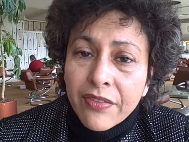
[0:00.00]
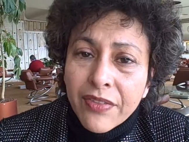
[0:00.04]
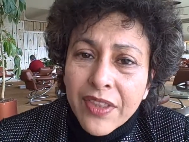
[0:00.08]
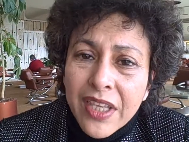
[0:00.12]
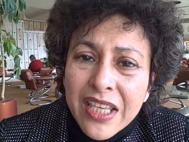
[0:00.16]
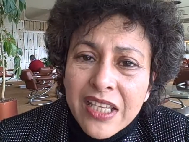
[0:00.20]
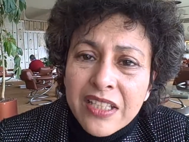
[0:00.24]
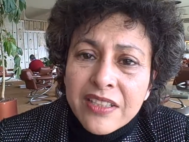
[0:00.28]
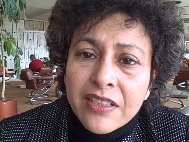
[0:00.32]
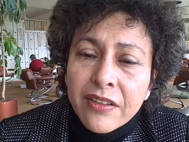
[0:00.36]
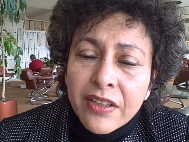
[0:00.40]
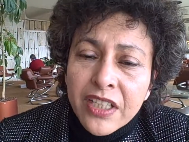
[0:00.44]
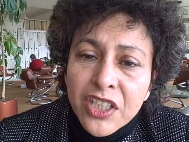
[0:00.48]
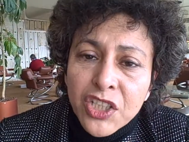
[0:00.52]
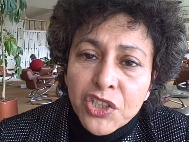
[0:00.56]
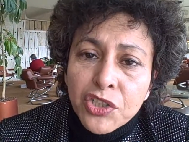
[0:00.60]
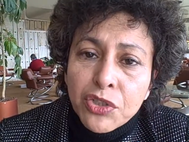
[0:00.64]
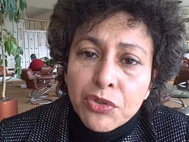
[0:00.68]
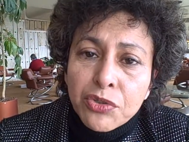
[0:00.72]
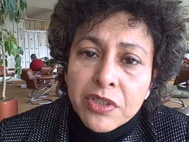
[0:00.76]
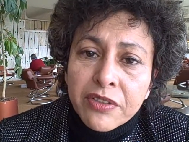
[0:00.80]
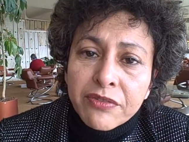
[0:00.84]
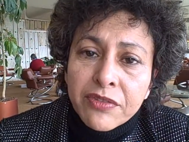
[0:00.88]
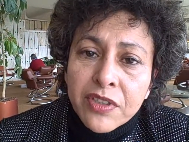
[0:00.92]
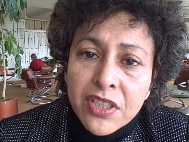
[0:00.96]
These are
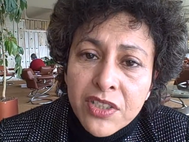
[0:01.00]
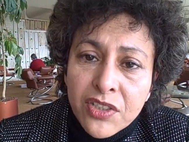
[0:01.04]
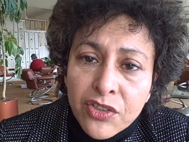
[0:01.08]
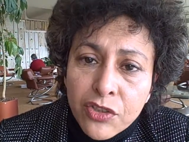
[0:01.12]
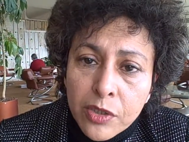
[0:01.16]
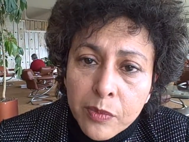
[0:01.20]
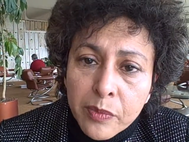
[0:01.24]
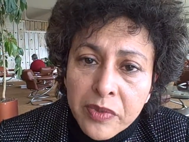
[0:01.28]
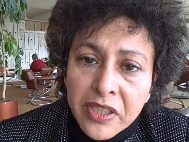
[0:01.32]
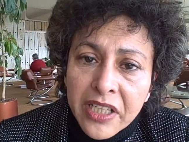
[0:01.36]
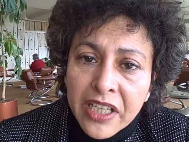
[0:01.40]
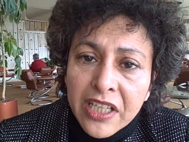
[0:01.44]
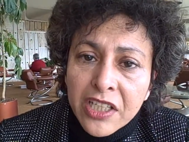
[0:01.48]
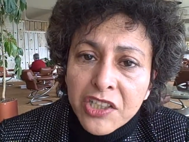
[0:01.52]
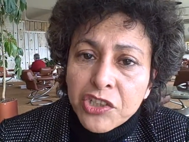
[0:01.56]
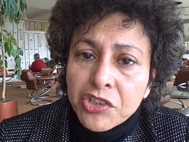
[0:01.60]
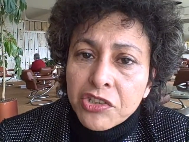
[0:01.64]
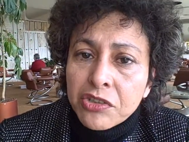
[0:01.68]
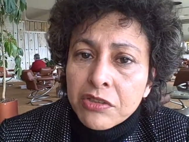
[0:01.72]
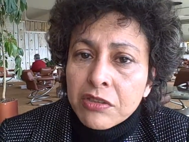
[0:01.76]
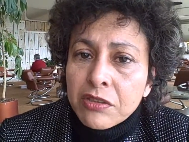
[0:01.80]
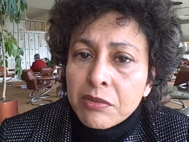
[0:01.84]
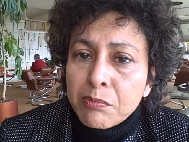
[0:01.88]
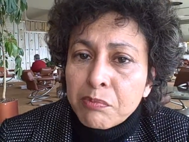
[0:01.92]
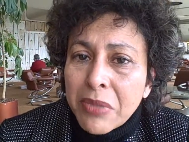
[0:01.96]
issues of
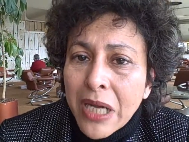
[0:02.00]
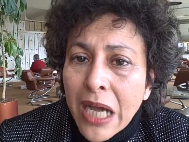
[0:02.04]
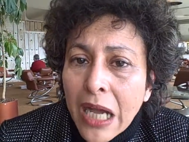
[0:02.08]
discrimination,